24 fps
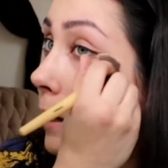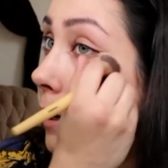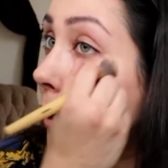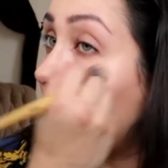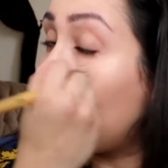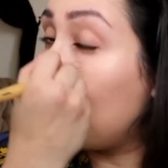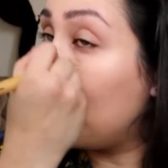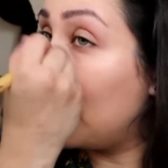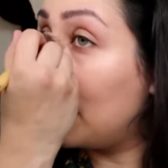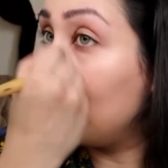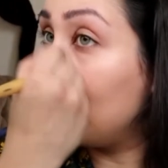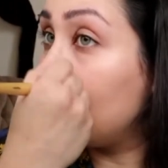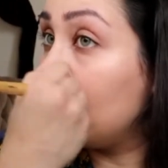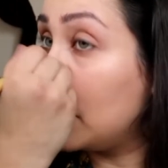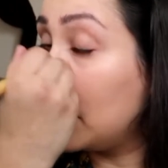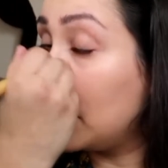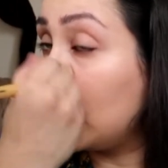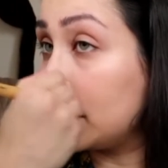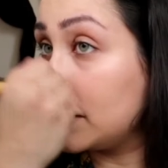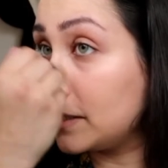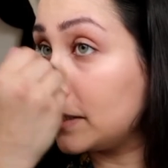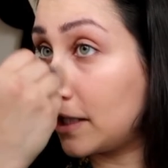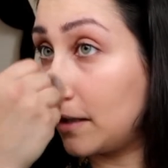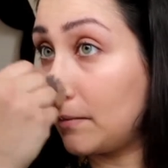I can't remember the
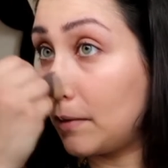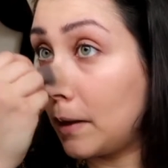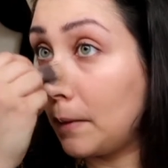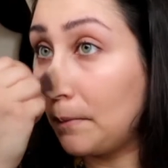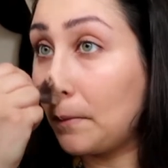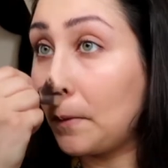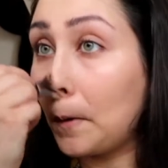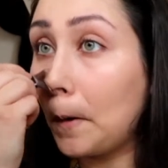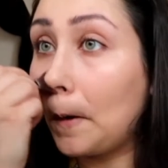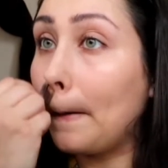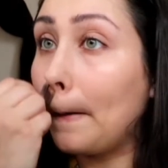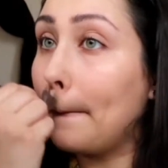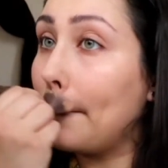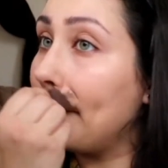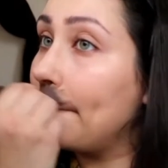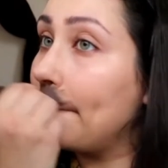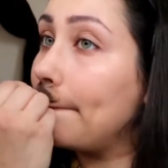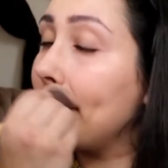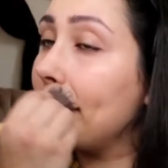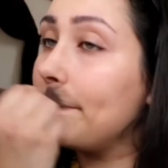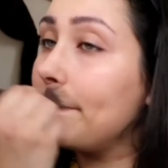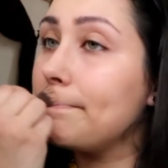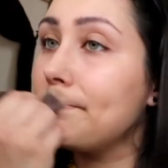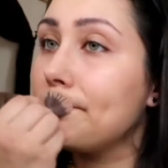last time I brought
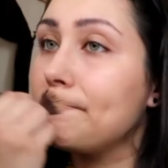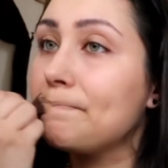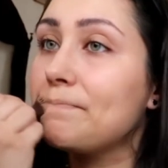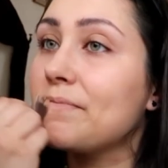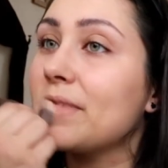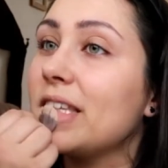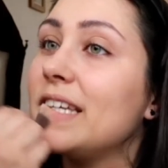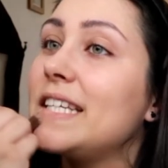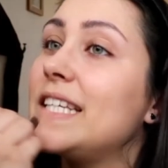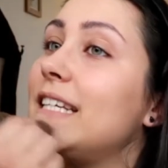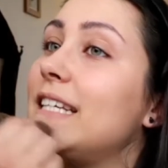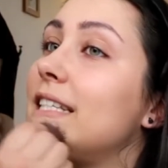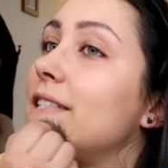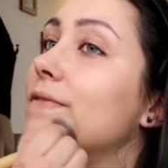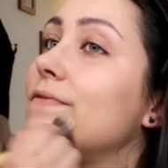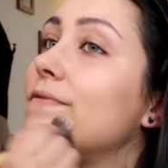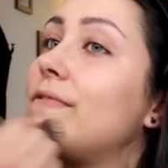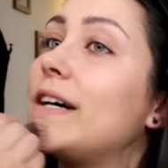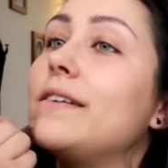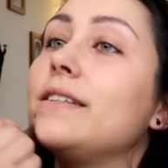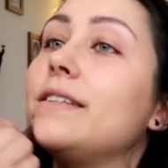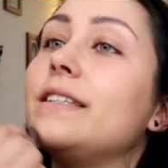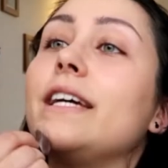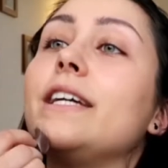a
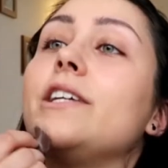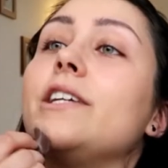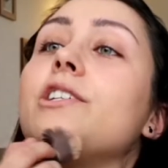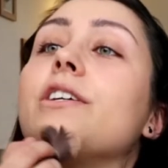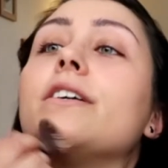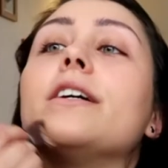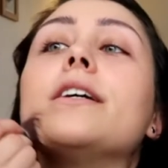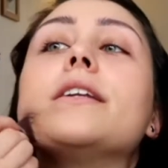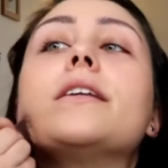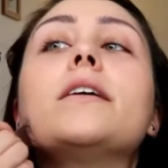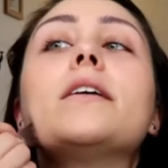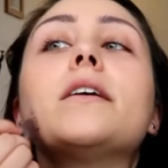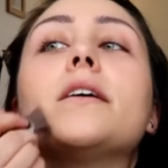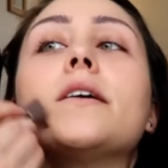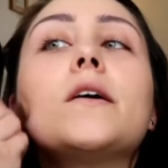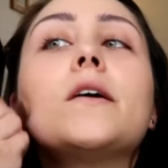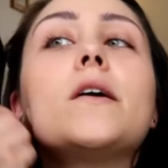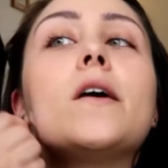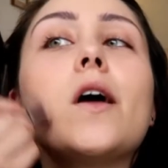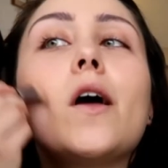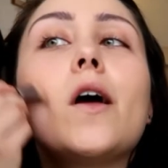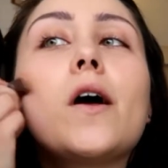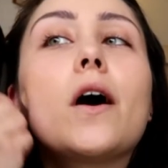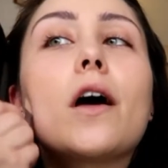decent foundation.
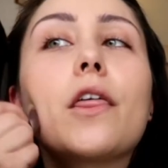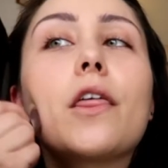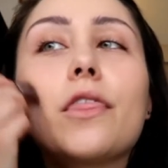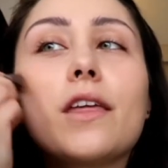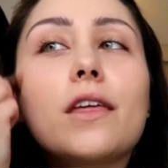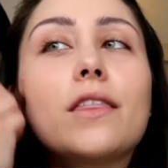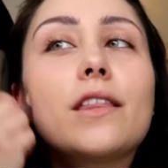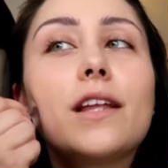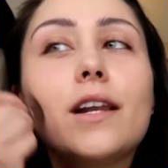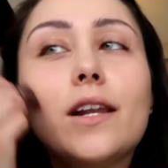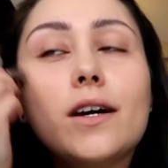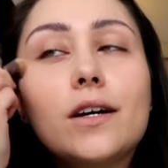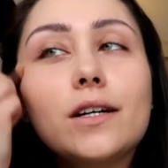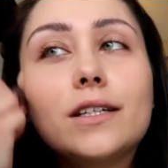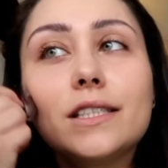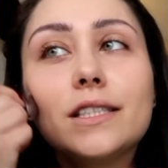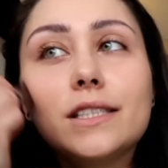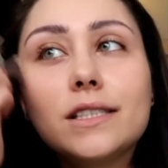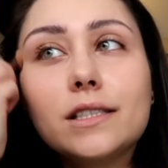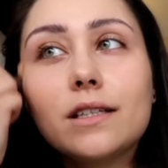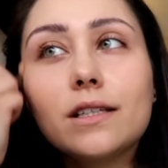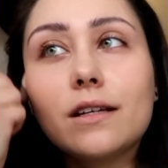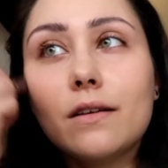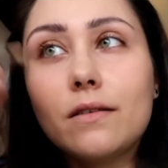I think the
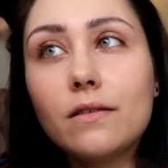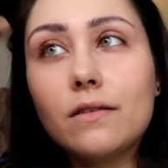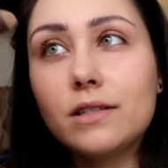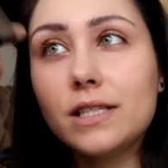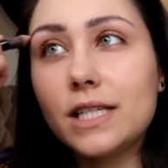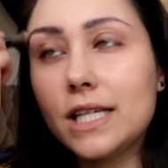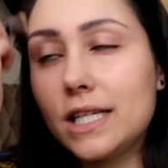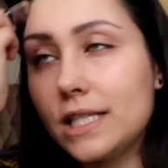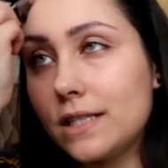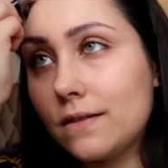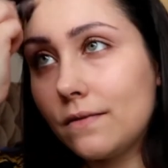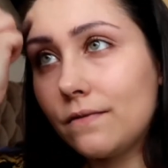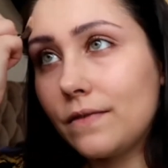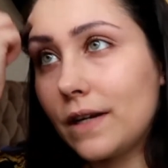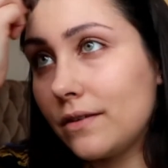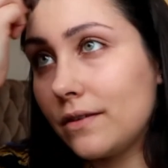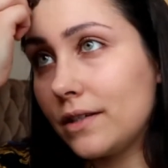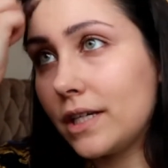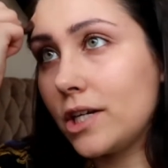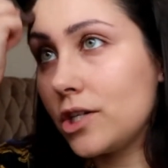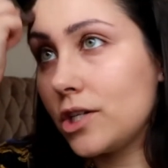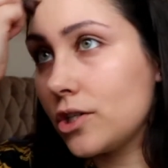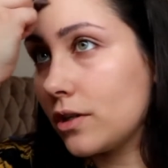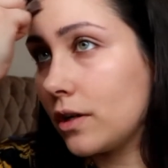last decent
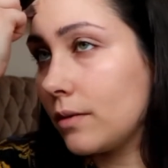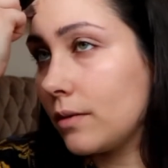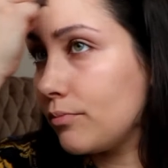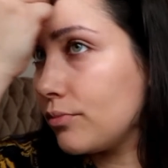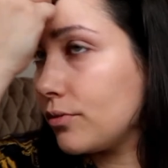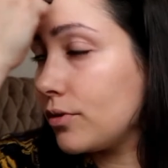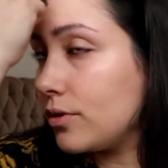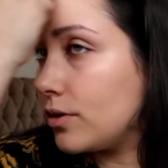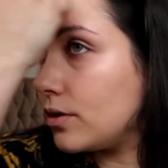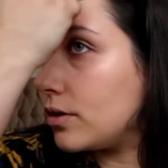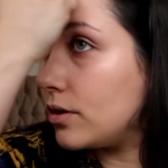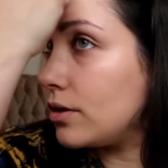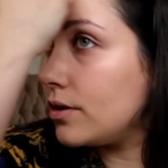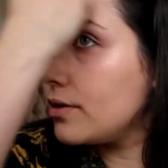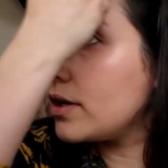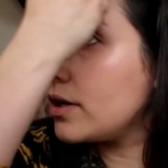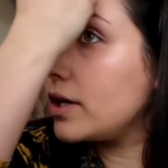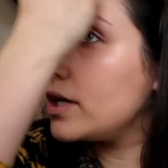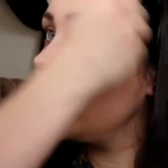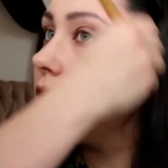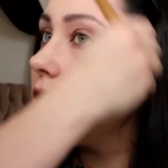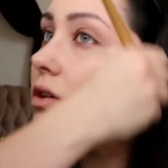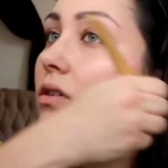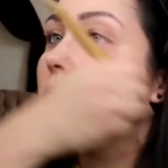foundation I brought
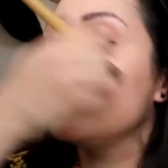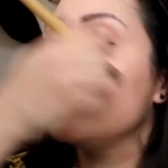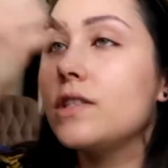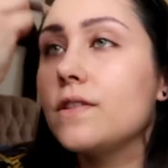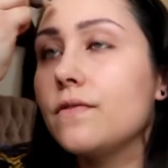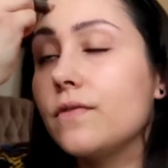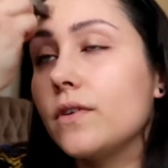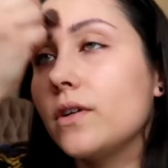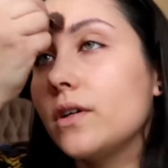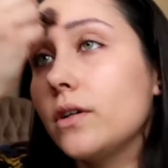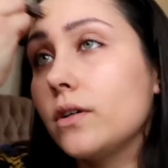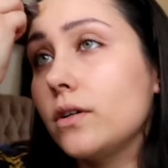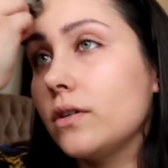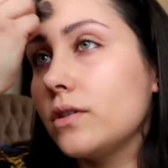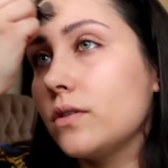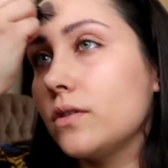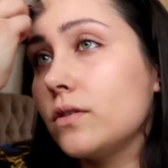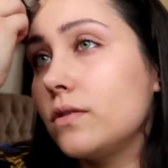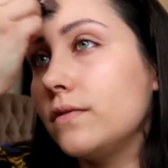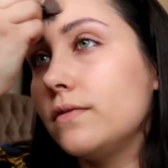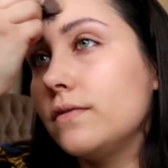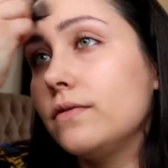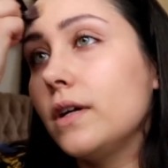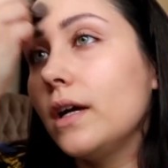that I use for
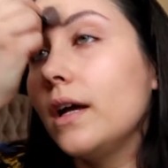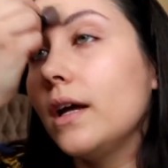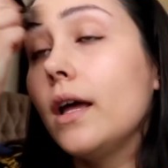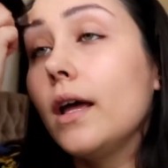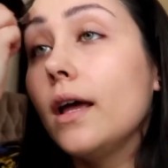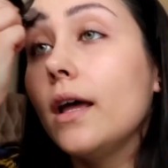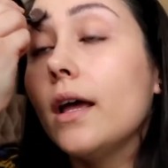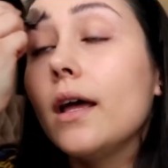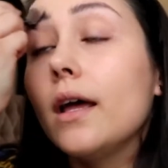sort of